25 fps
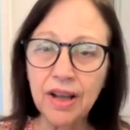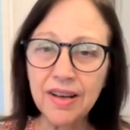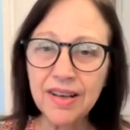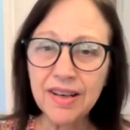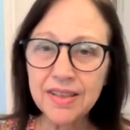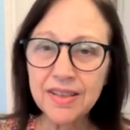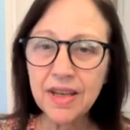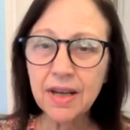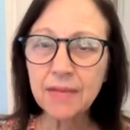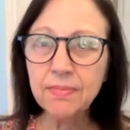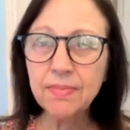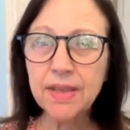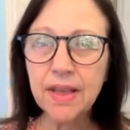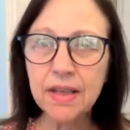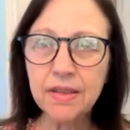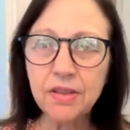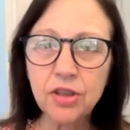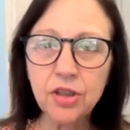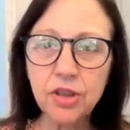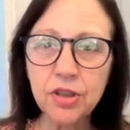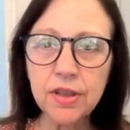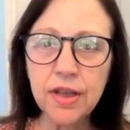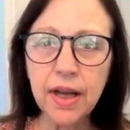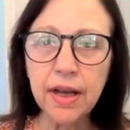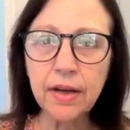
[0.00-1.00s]
A lot of
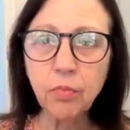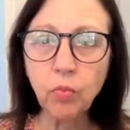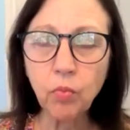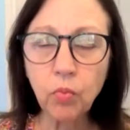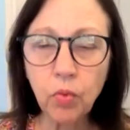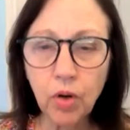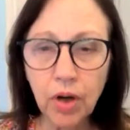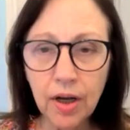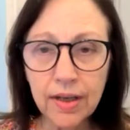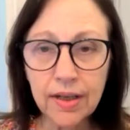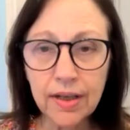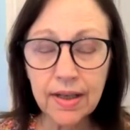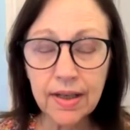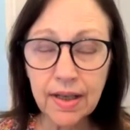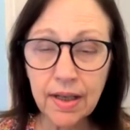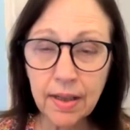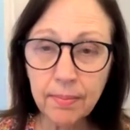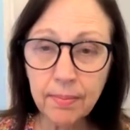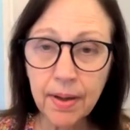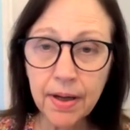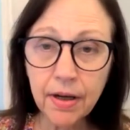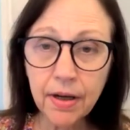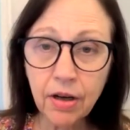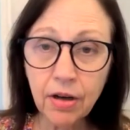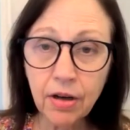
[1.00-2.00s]
times that's just a
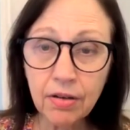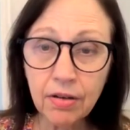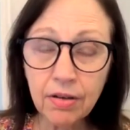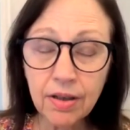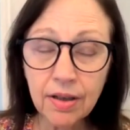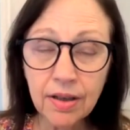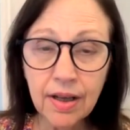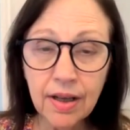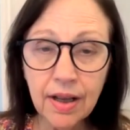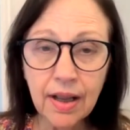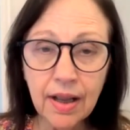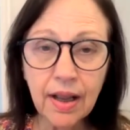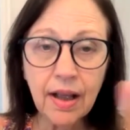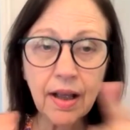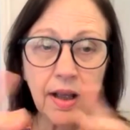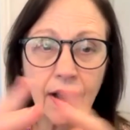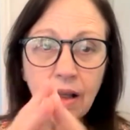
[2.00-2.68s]
one email.